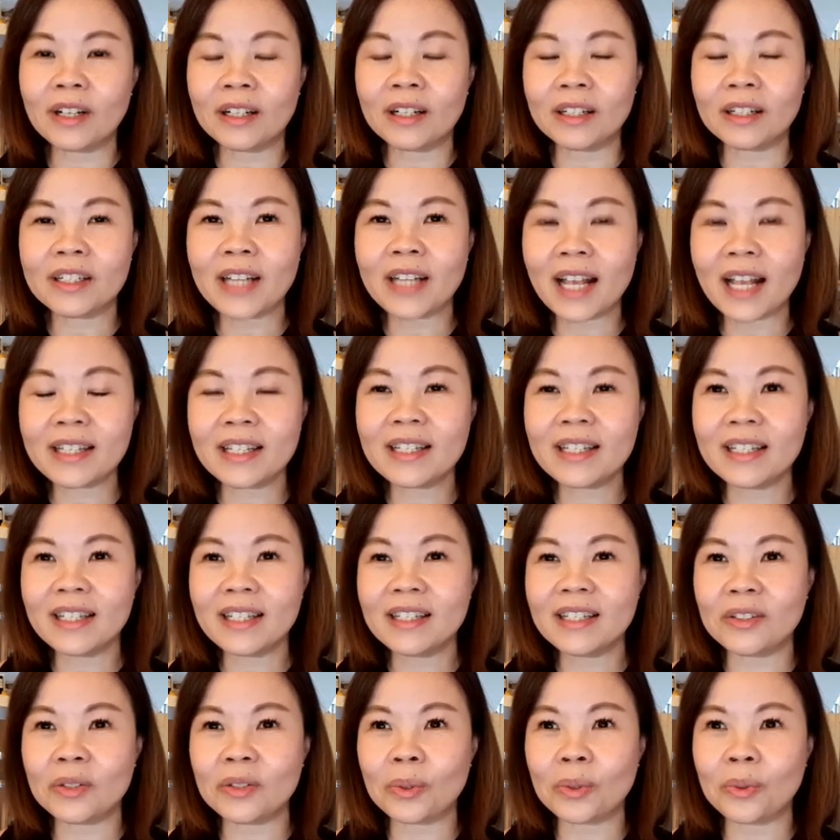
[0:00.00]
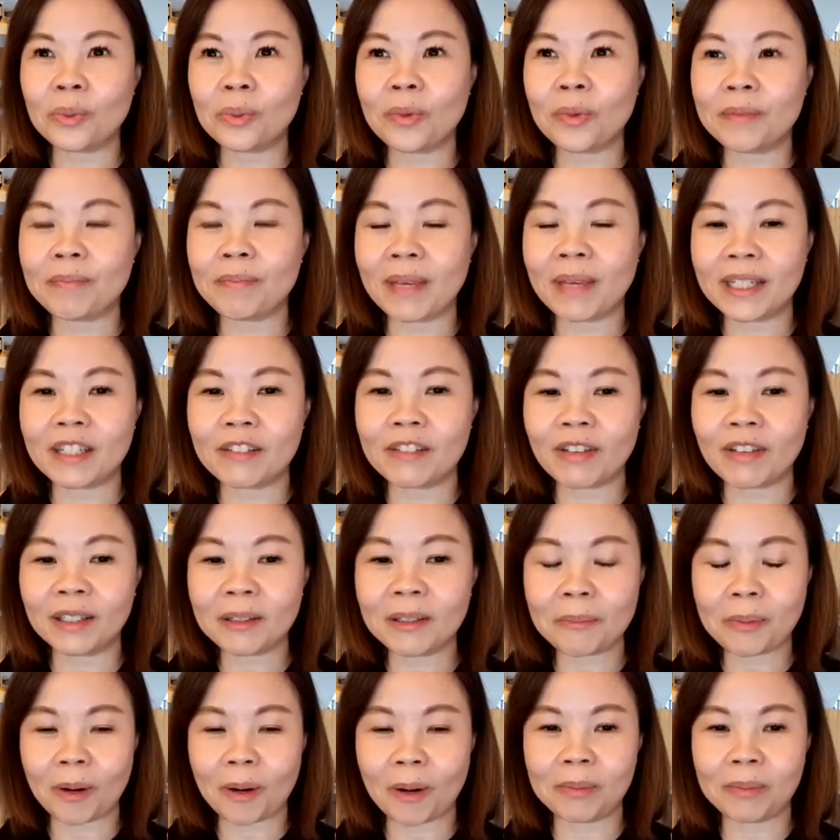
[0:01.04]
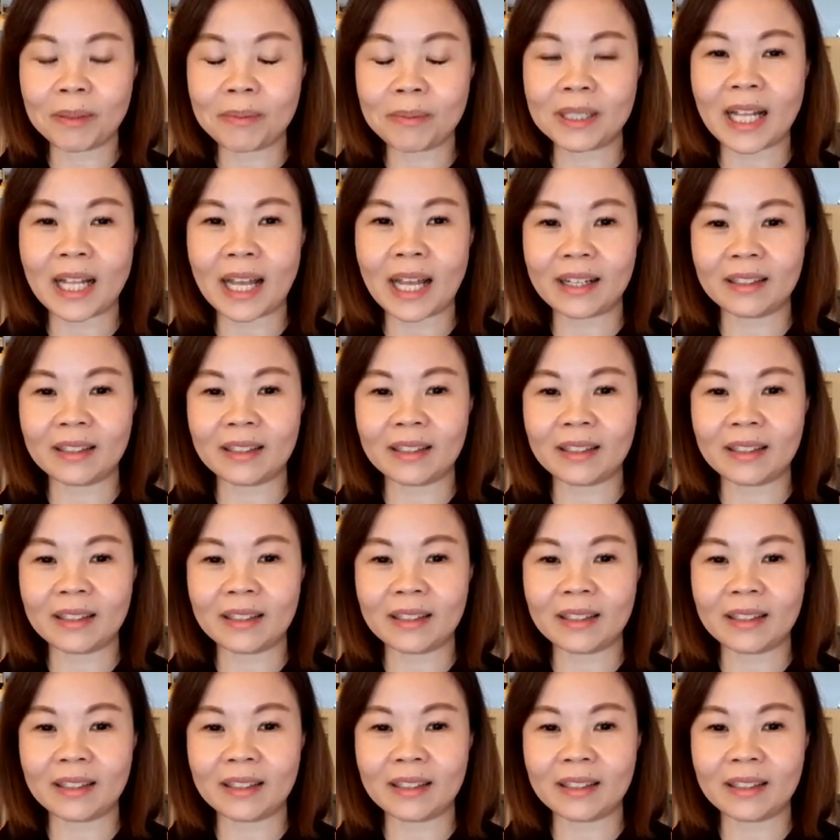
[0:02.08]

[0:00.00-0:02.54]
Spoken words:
chances is you may develop problems like